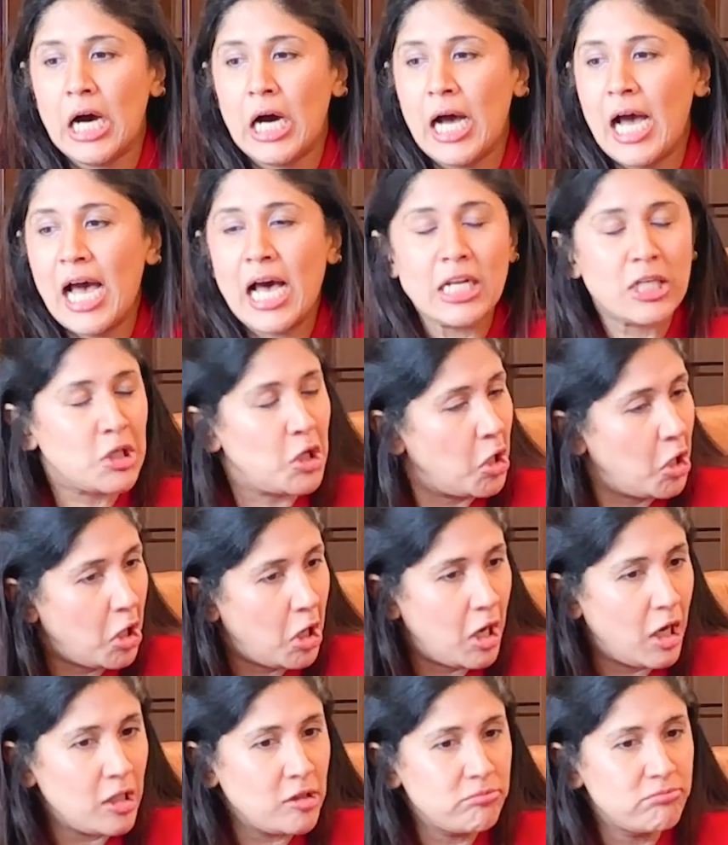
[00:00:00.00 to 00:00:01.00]

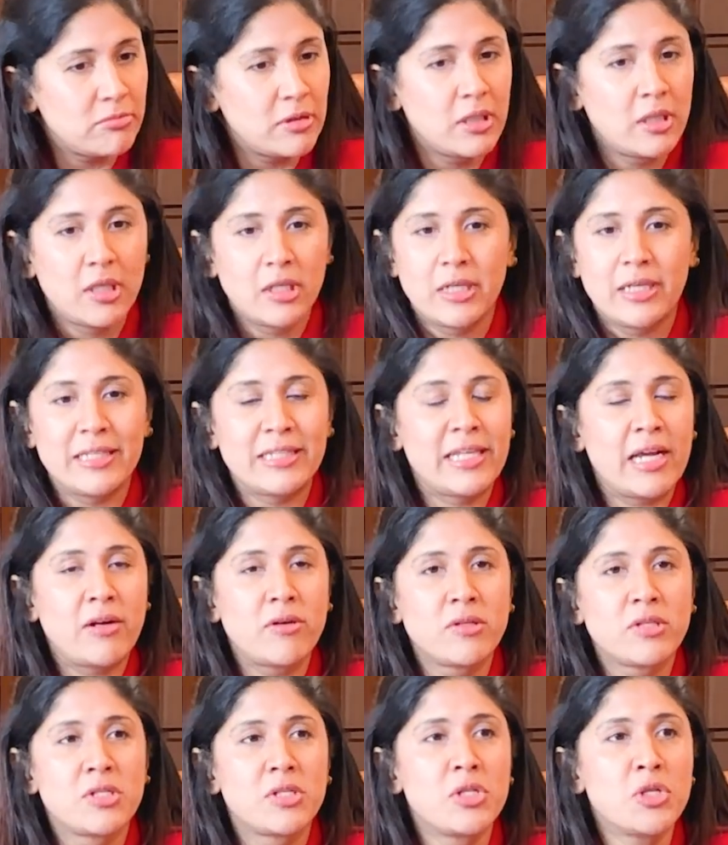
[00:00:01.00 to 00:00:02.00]
Alcohol. There
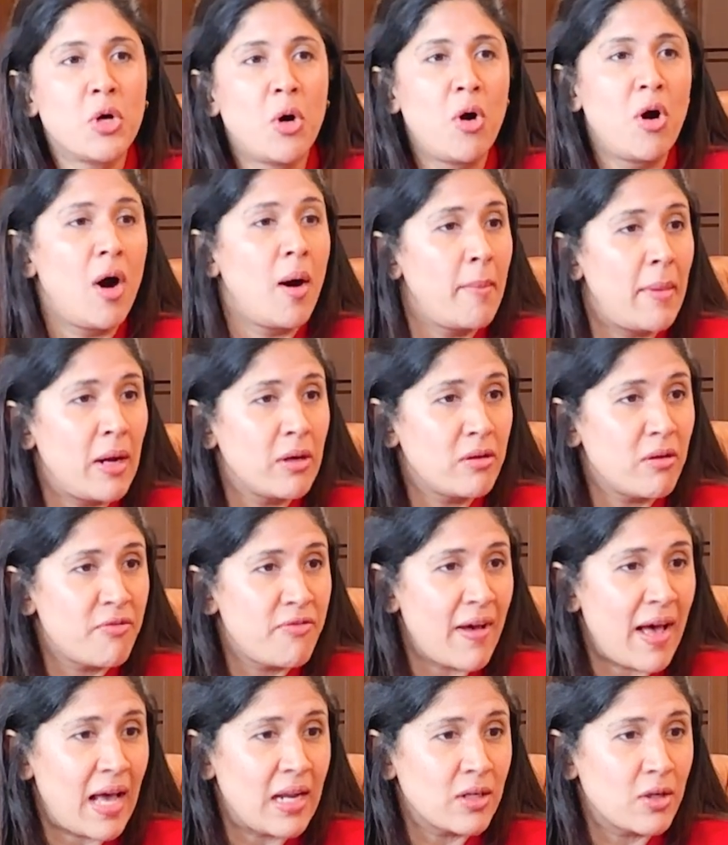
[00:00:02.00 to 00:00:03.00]
is no amount of
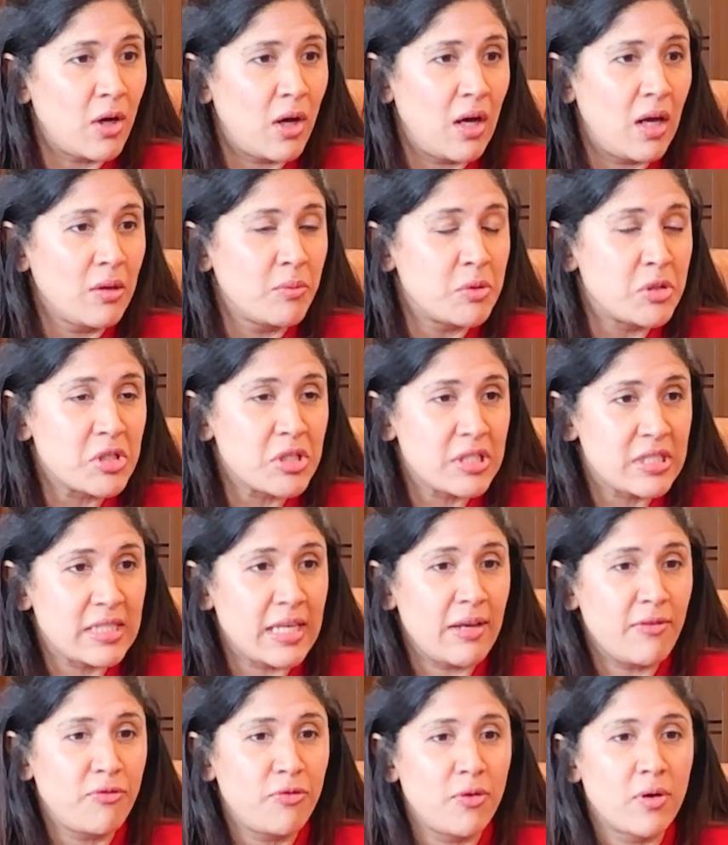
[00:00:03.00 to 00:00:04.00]
alcohol which is
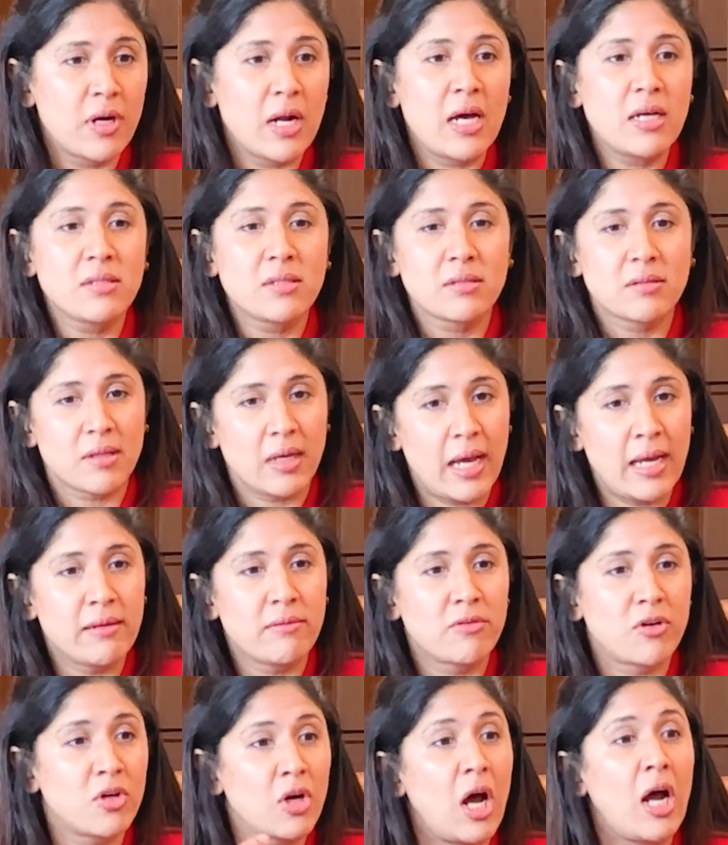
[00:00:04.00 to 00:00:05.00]
safe for us,
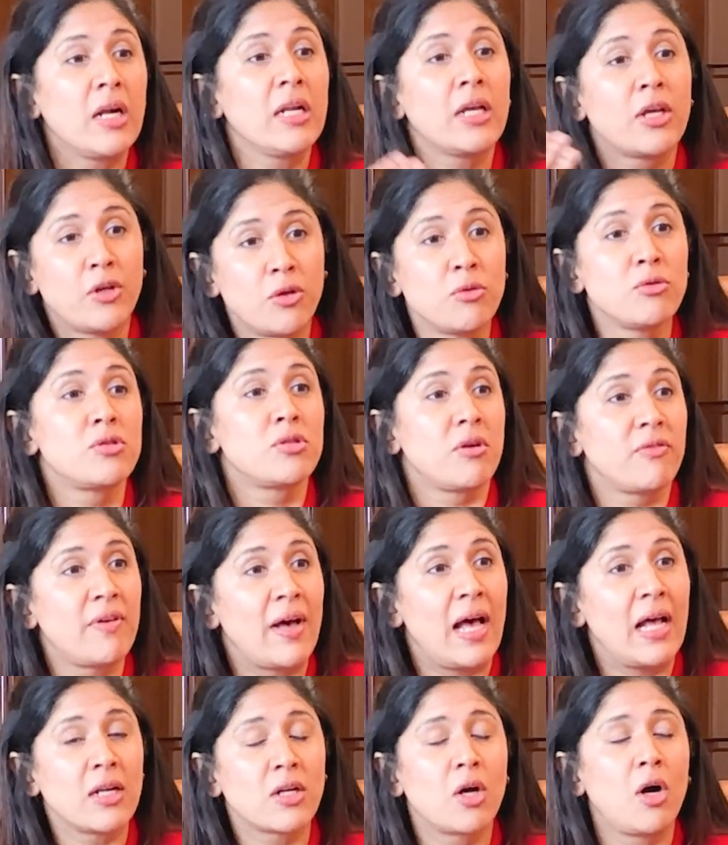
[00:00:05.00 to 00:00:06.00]
and chronic use of
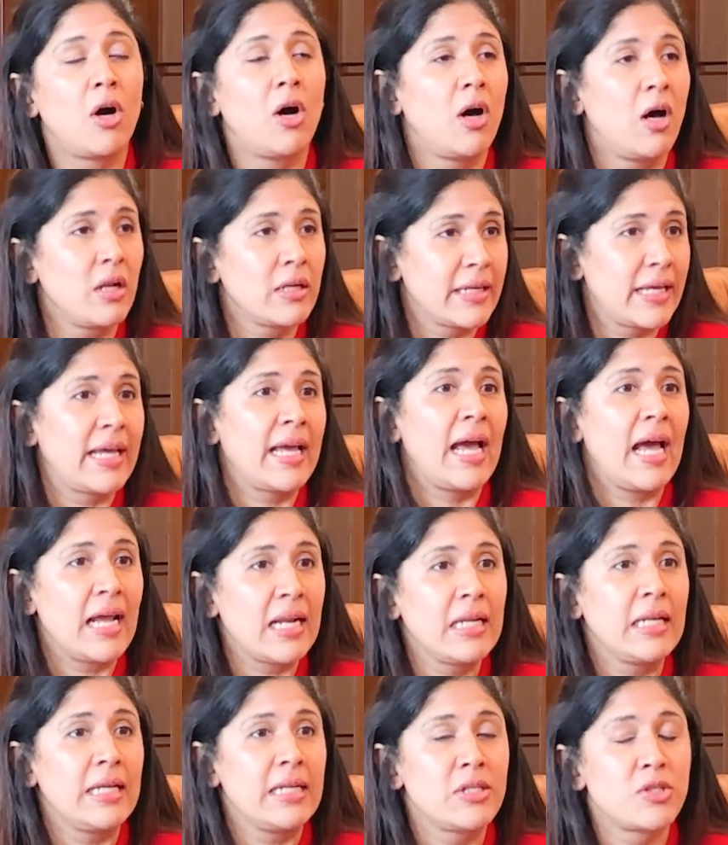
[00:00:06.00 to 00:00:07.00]
alcohol
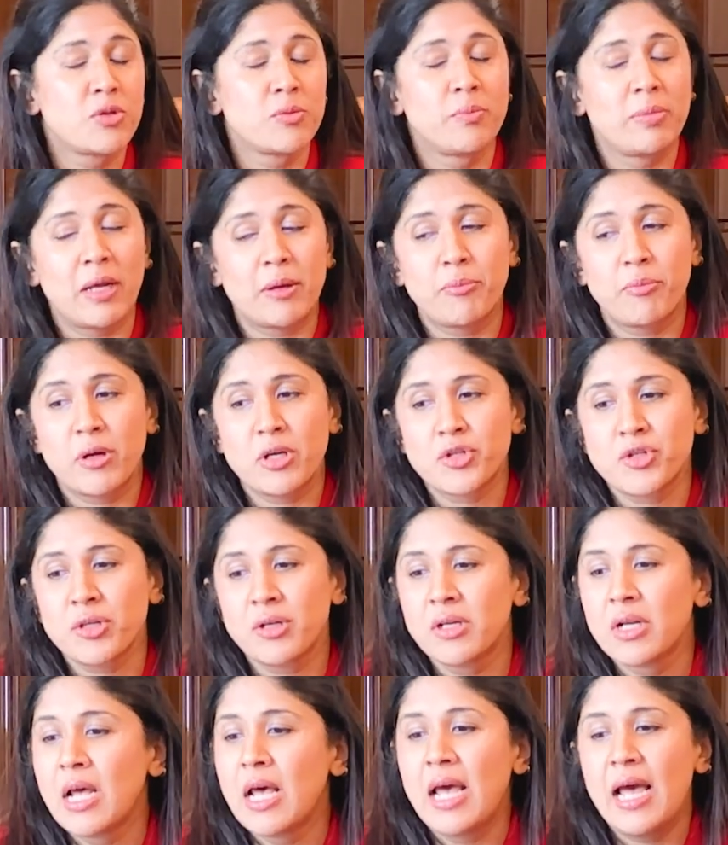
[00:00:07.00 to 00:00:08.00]
can lead to blood pressure.
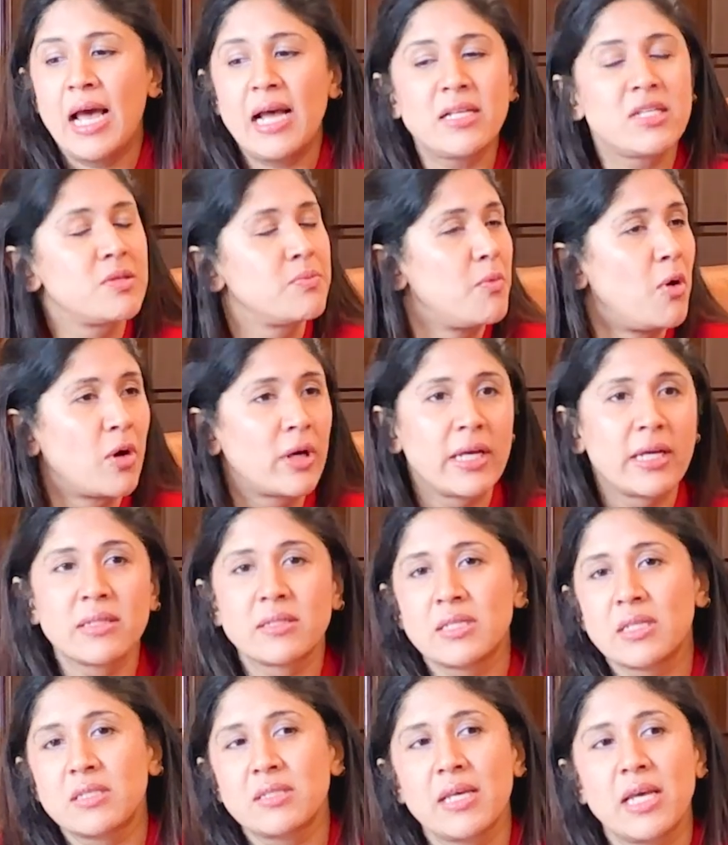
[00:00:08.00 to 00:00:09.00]
And smoking
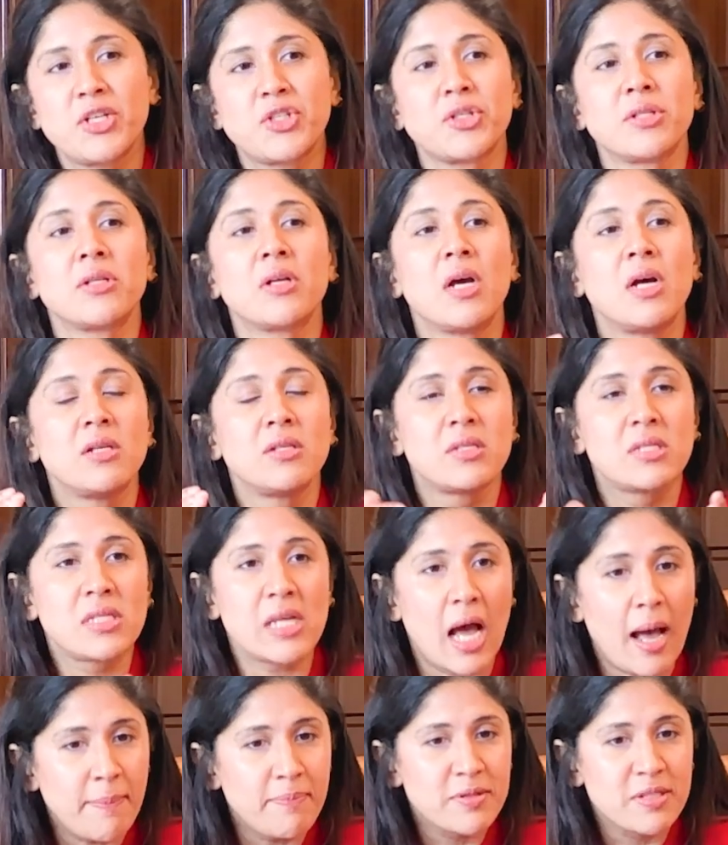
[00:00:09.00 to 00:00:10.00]
cessation.
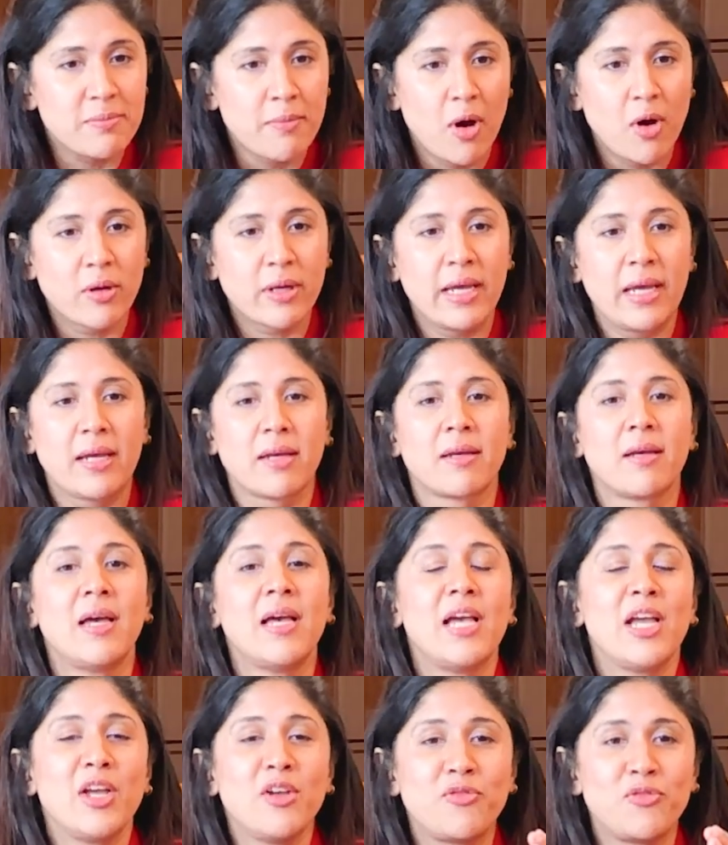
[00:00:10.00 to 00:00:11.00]
Stop smoking.
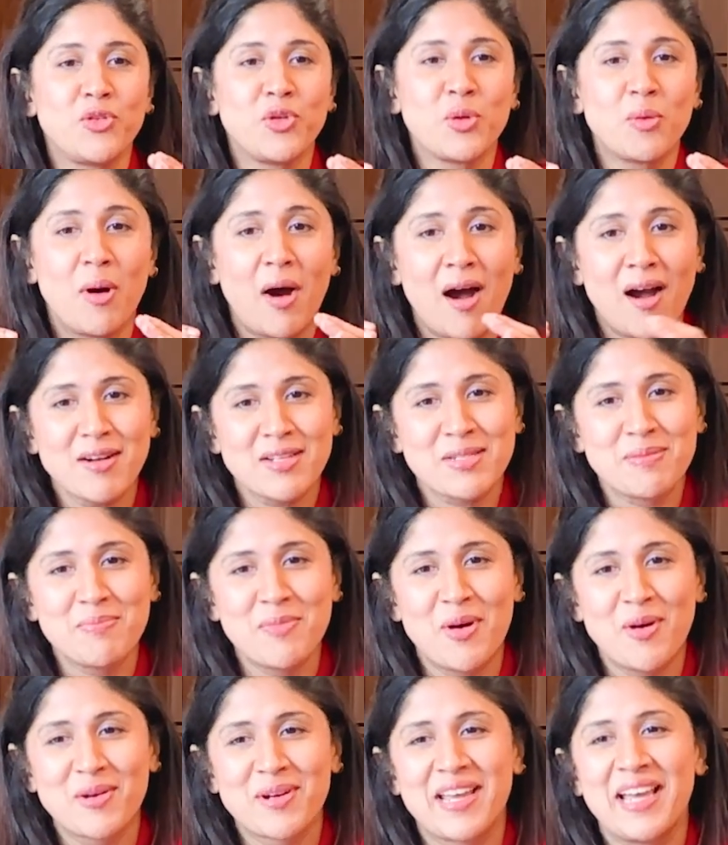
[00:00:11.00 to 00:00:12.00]
If you are
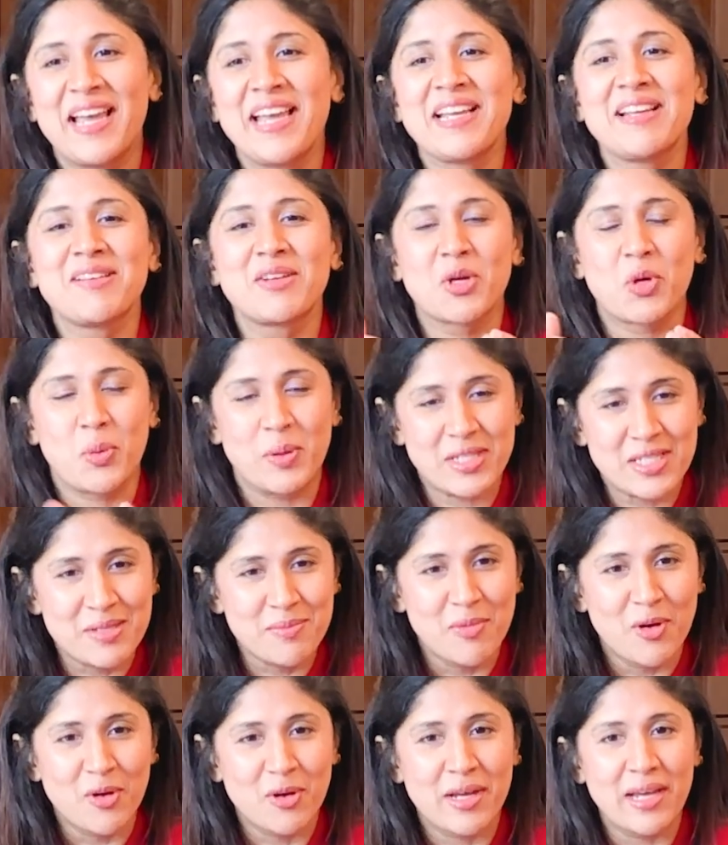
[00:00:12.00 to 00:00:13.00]
smoking, quit
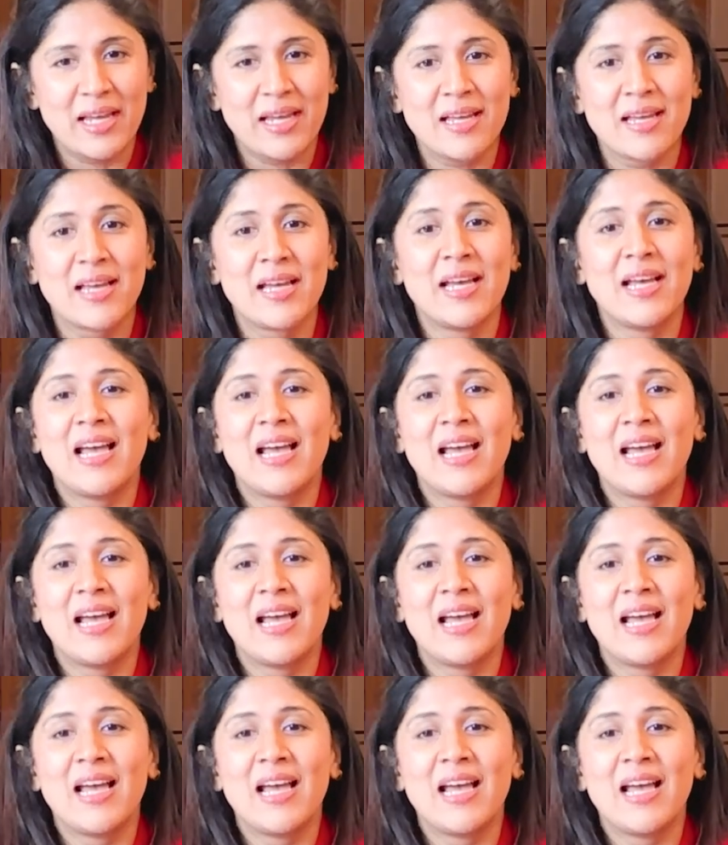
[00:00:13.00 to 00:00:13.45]
smoking.